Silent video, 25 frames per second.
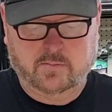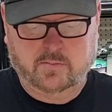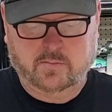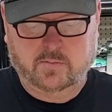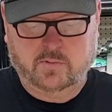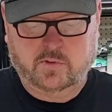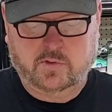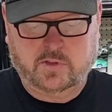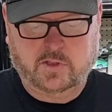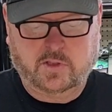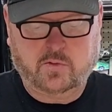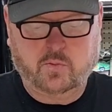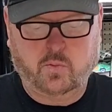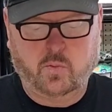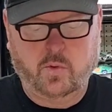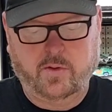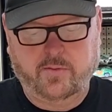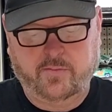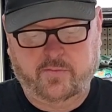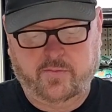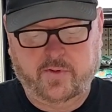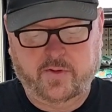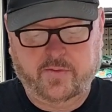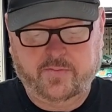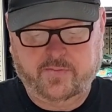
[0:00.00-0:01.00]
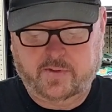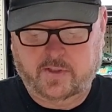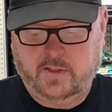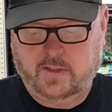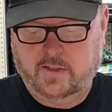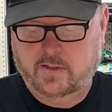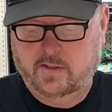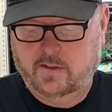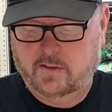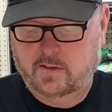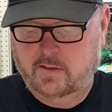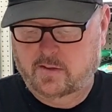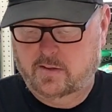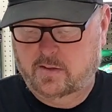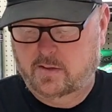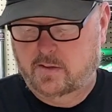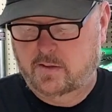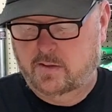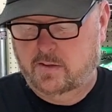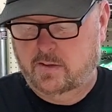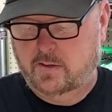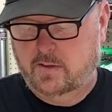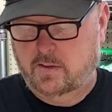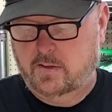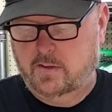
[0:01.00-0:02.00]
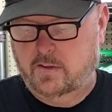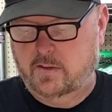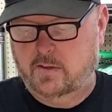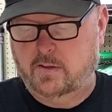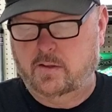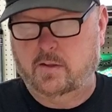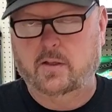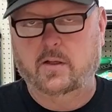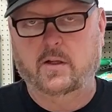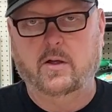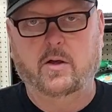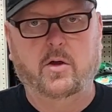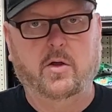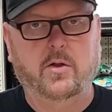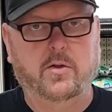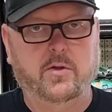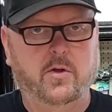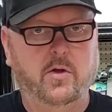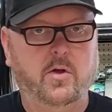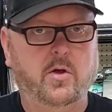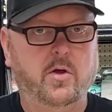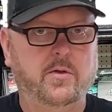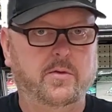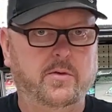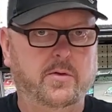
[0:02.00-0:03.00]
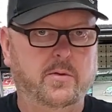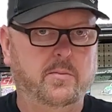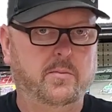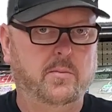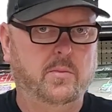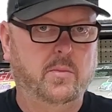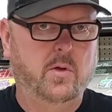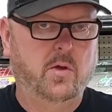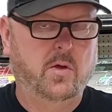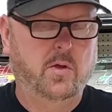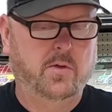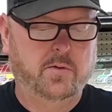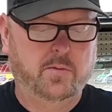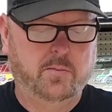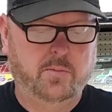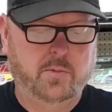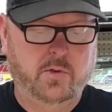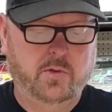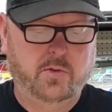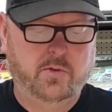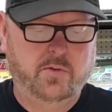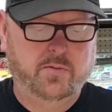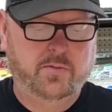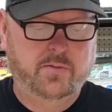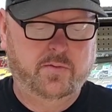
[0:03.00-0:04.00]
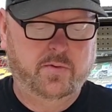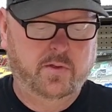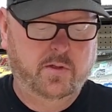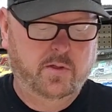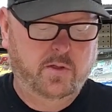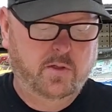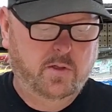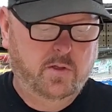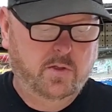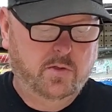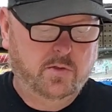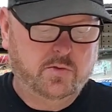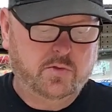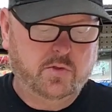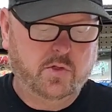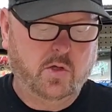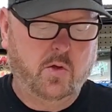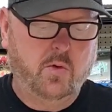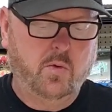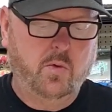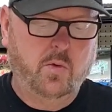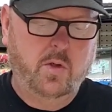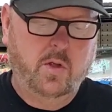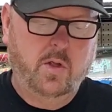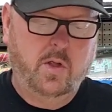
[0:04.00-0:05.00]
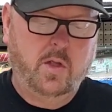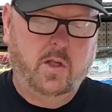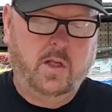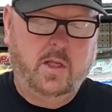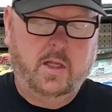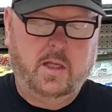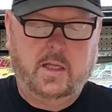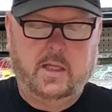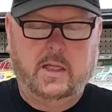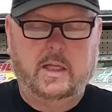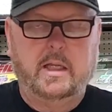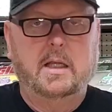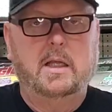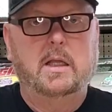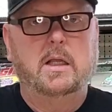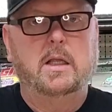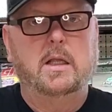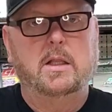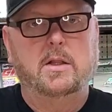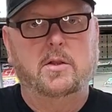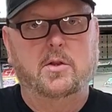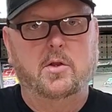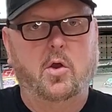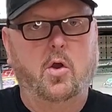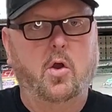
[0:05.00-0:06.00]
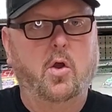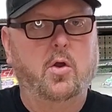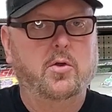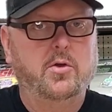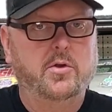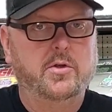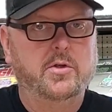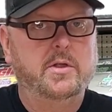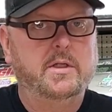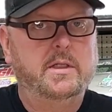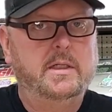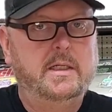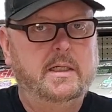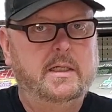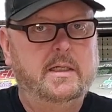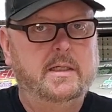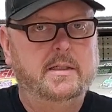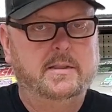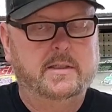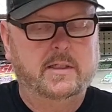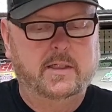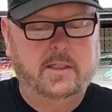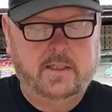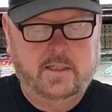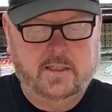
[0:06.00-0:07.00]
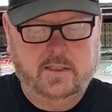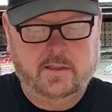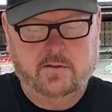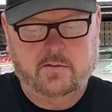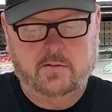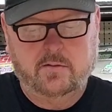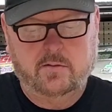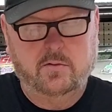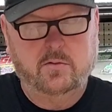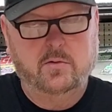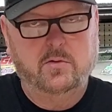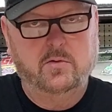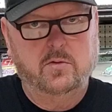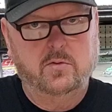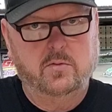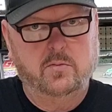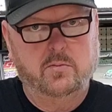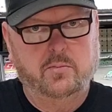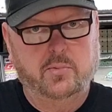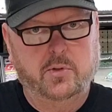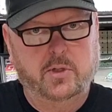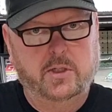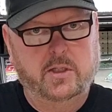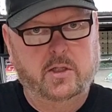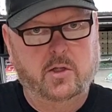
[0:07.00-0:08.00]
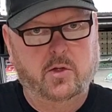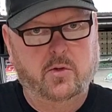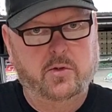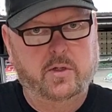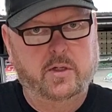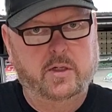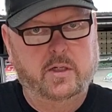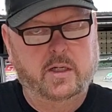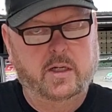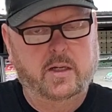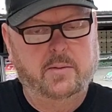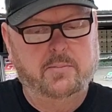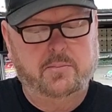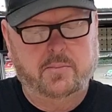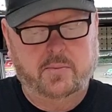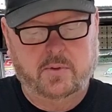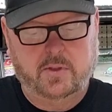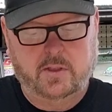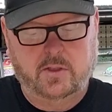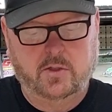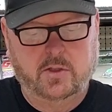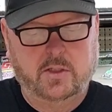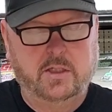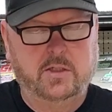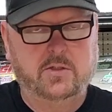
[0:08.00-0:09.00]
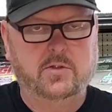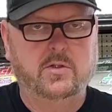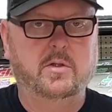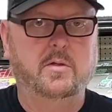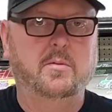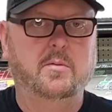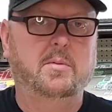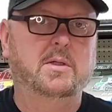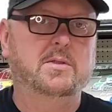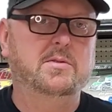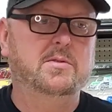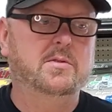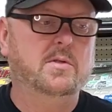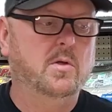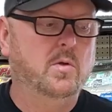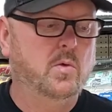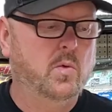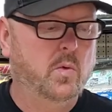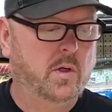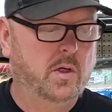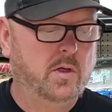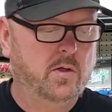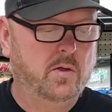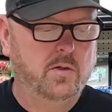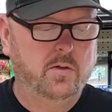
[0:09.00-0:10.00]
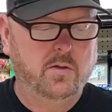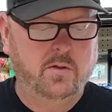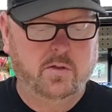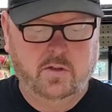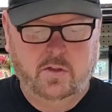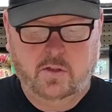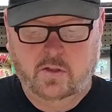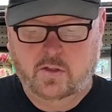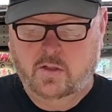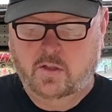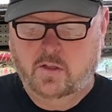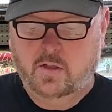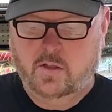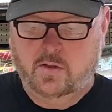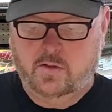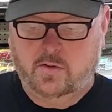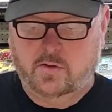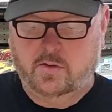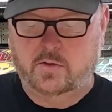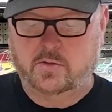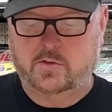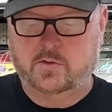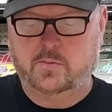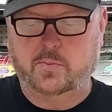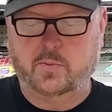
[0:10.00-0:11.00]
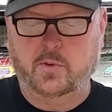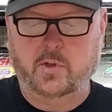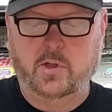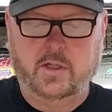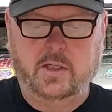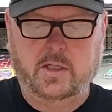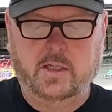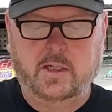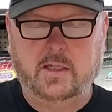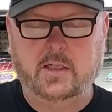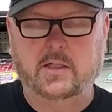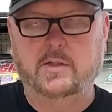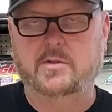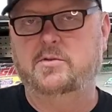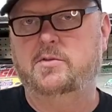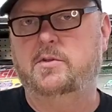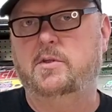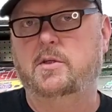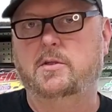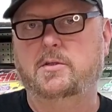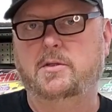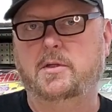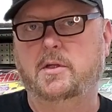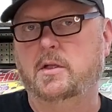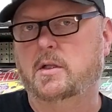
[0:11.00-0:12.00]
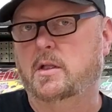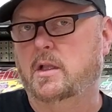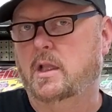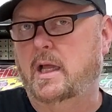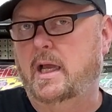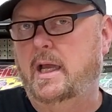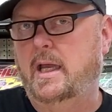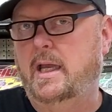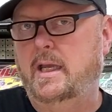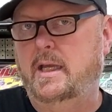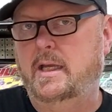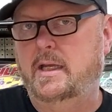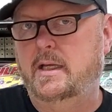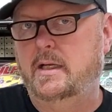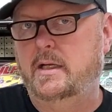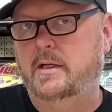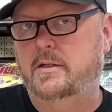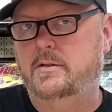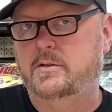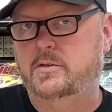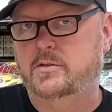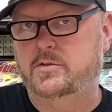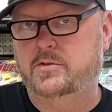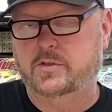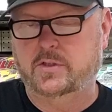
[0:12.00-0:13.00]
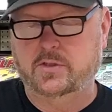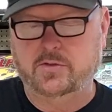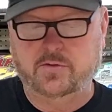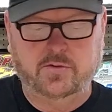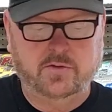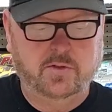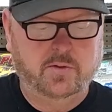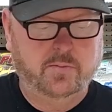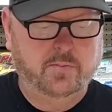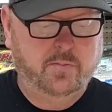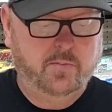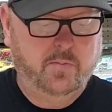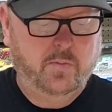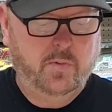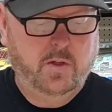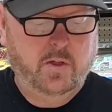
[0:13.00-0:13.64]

6,150 on the move. So the harder you need it to hit, preload it up. It'll get to the biscuit quicker. The spring is the delay in the system.